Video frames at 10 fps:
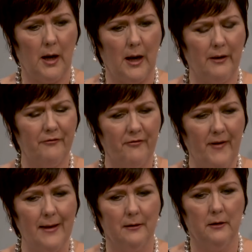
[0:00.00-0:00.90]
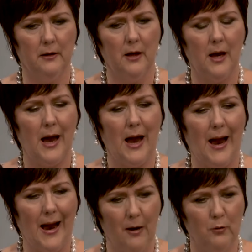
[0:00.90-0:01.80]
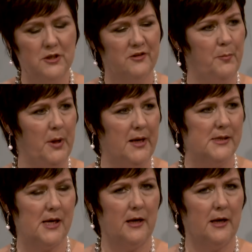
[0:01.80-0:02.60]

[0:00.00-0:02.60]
I felt out of place,